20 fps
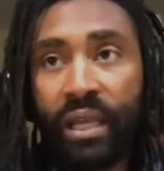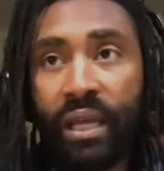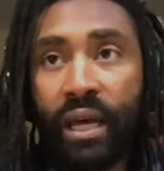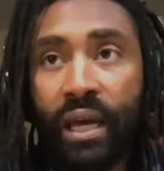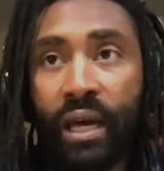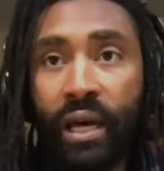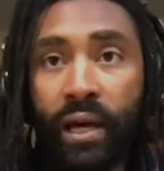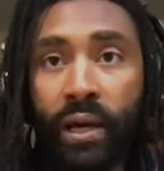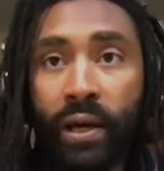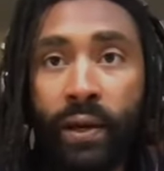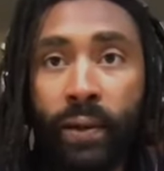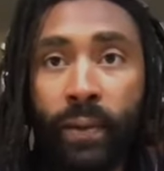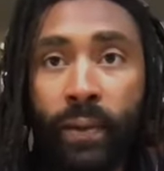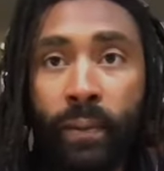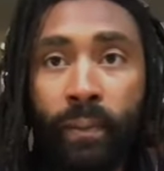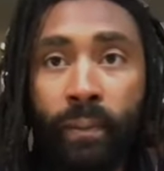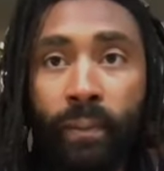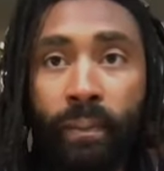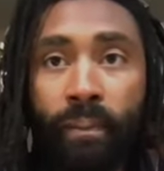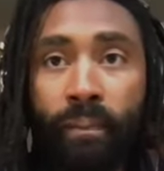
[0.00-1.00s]

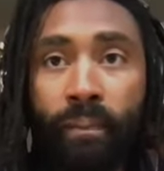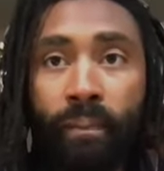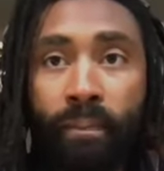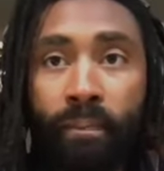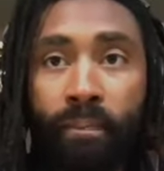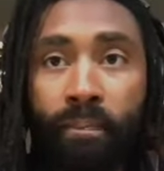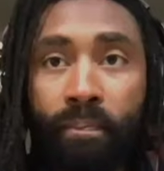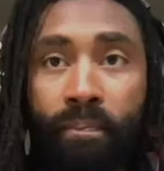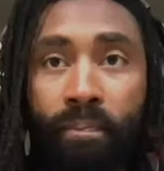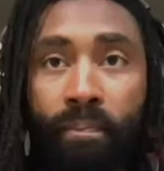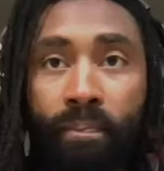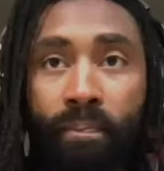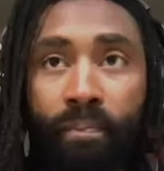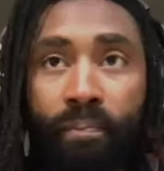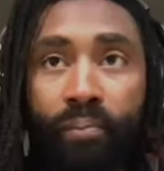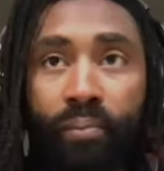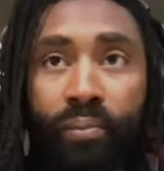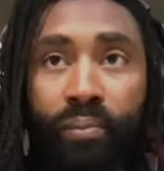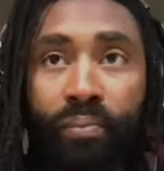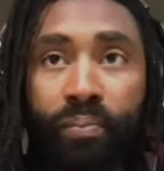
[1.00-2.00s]

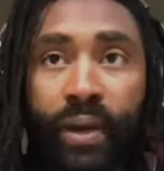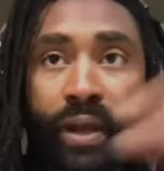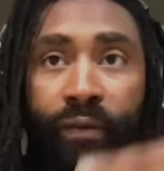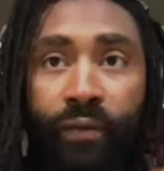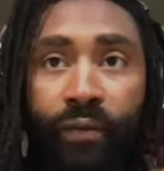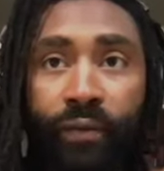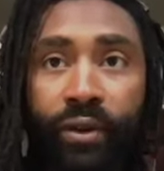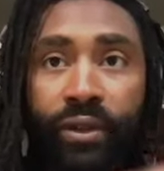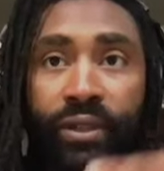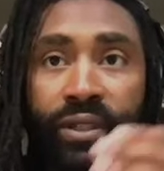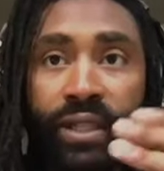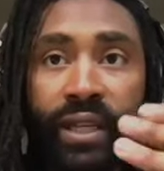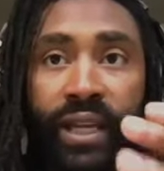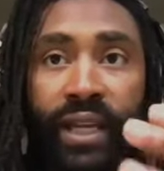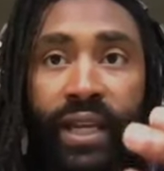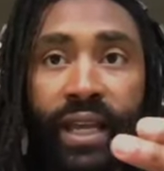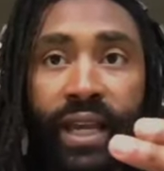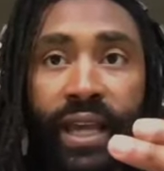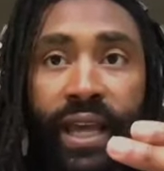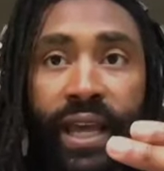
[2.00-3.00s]
My first
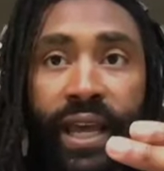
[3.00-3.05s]
day